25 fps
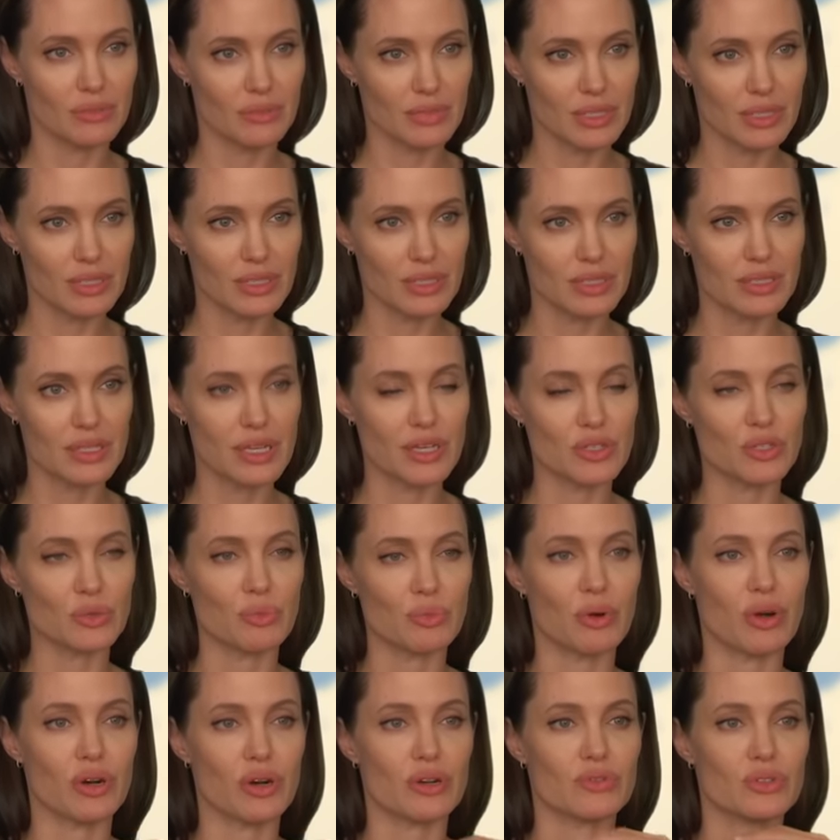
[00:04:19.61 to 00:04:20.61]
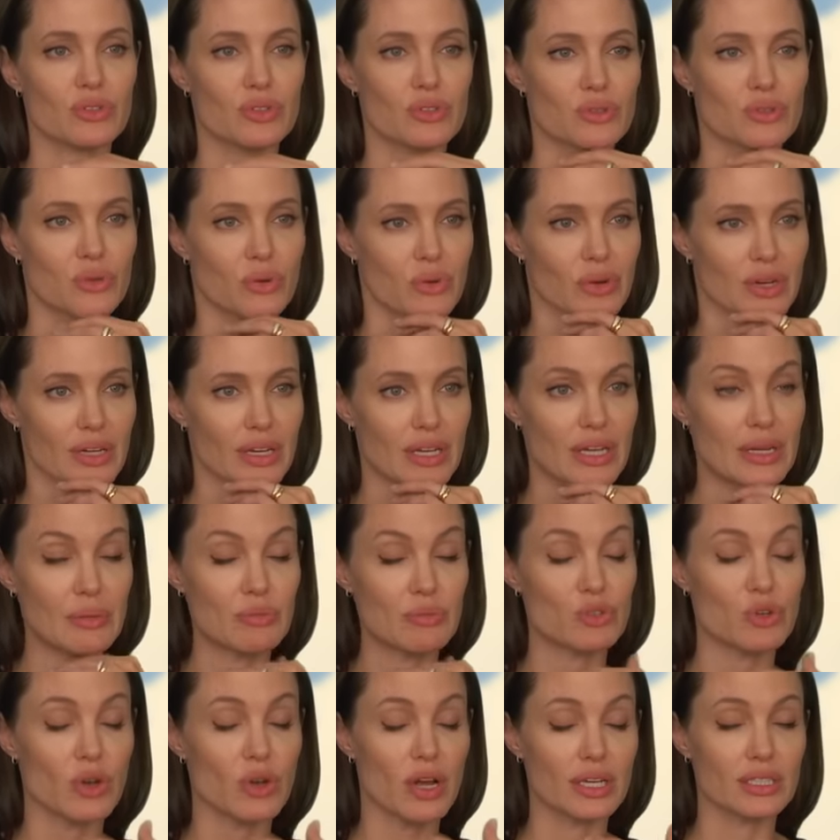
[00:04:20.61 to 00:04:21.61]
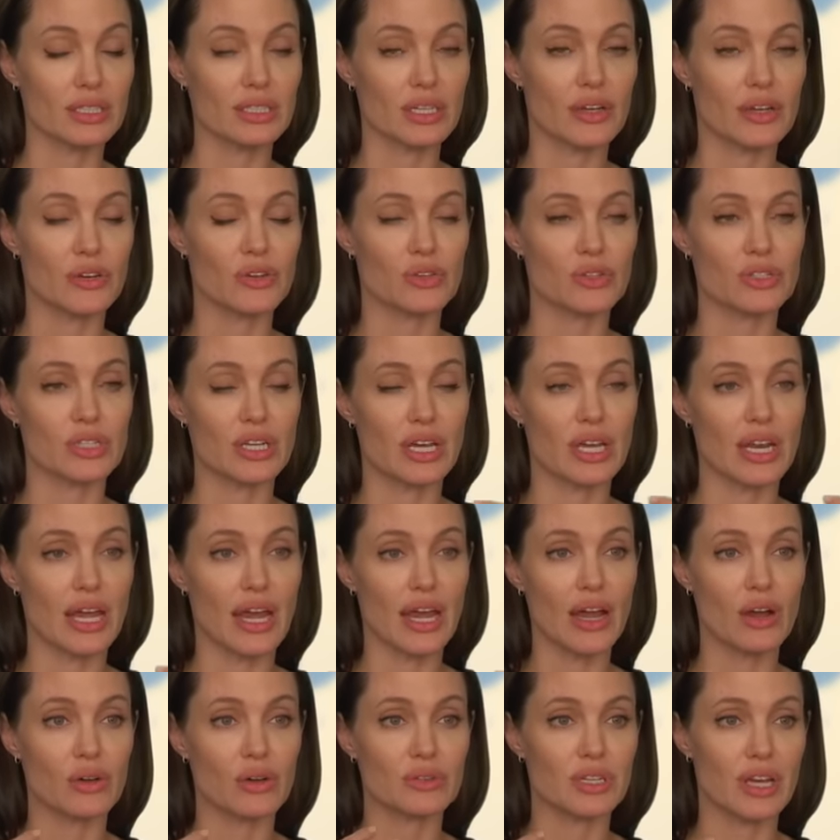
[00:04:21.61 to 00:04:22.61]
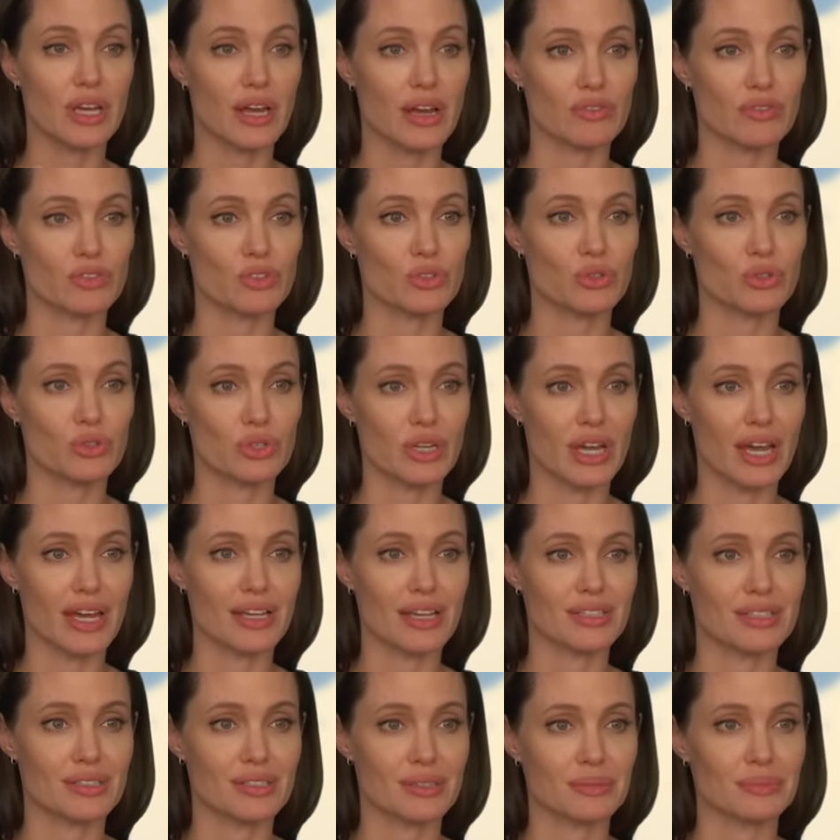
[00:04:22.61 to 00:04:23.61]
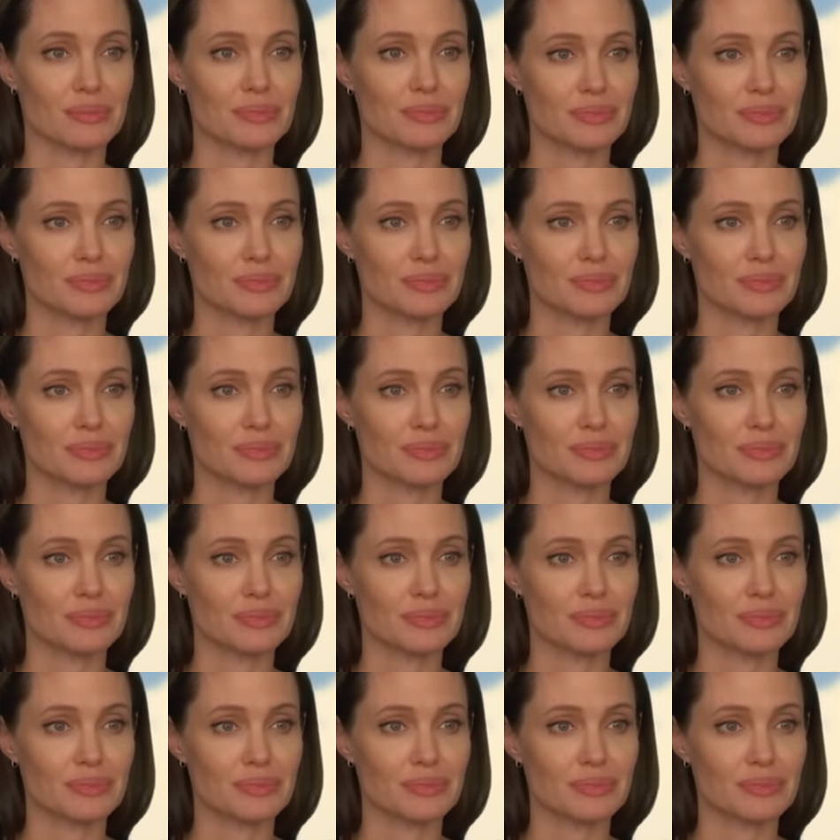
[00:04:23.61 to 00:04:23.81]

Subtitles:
It's a center part of the story, him trying to understand how to have two dads.